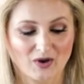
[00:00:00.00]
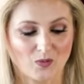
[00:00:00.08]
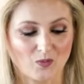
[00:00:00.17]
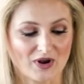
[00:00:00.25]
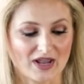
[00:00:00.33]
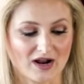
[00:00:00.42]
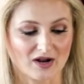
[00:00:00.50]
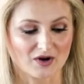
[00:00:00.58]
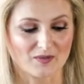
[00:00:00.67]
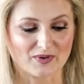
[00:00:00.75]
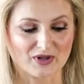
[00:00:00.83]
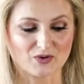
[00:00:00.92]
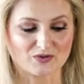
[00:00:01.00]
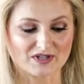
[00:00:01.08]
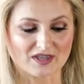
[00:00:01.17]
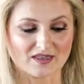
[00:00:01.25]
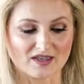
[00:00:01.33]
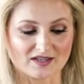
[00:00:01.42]
We are going to be
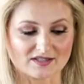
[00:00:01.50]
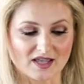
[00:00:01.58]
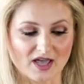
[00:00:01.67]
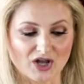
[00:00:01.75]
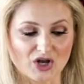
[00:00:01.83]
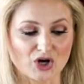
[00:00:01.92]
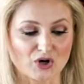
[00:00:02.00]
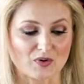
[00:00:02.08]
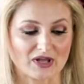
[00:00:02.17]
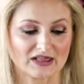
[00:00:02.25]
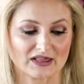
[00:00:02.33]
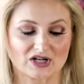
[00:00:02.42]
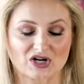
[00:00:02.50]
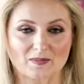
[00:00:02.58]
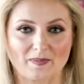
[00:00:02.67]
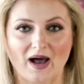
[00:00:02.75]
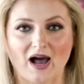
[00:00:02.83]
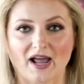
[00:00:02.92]
using this Griddler
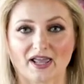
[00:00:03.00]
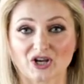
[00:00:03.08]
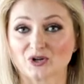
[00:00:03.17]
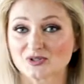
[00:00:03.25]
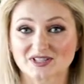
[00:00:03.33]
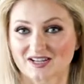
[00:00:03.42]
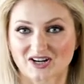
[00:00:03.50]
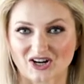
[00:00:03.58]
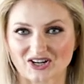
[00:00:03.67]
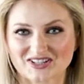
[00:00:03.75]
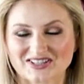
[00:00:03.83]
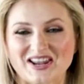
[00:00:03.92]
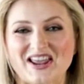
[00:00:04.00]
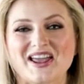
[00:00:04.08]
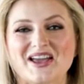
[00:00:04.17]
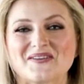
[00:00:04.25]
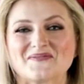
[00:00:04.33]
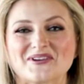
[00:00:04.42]
by Cuisinart
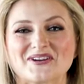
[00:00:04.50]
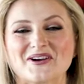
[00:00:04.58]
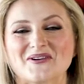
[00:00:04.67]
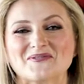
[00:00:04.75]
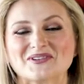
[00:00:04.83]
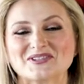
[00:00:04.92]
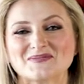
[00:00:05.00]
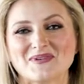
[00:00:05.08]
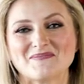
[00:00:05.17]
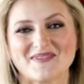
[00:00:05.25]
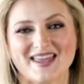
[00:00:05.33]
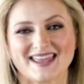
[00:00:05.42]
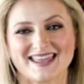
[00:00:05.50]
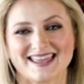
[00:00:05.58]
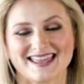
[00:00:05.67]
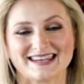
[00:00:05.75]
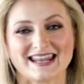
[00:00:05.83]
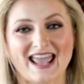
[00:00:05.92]
and we're going to be
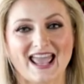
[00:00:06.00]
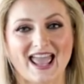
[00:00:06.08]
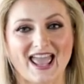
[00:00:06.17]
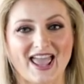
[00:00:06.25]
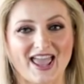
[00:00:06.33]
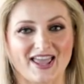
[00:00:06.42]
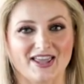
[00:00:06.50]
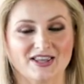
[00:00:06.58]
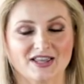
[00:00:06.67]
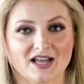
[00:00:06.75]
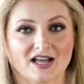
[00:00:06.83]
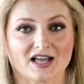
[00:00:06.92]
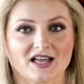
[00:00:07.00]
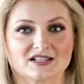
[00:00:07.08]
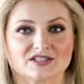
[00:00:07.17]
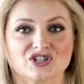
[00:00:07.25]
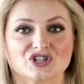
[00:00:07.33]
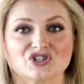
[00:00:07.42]
making a
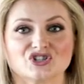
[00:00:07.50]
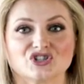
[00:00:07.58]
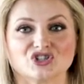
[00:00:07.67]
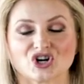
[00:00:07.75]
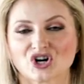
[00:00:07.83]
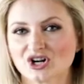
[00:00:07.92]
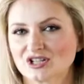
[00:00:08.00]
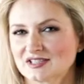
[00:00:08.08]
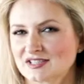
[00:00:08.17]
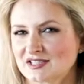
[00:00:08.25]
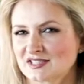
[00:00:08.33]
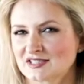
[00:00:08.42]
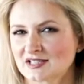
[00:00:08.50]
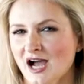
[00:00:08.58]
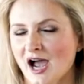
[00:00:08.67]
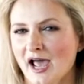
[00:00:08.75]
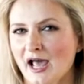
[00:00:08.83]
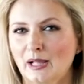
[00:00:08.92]
dessert
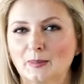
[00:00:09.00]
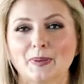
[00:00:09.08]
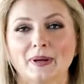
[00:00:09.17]
style